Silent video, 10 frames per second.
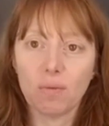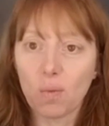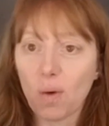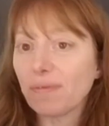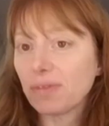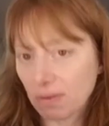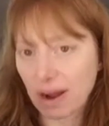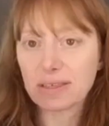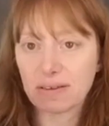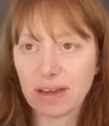what the
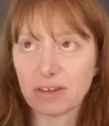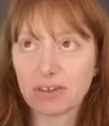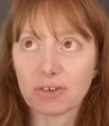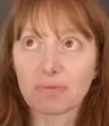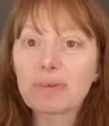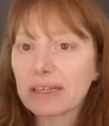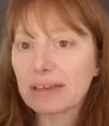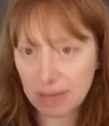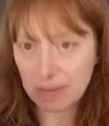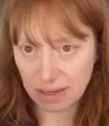rights of nature
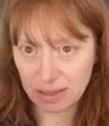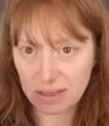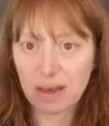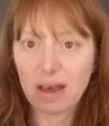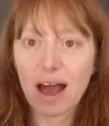really means.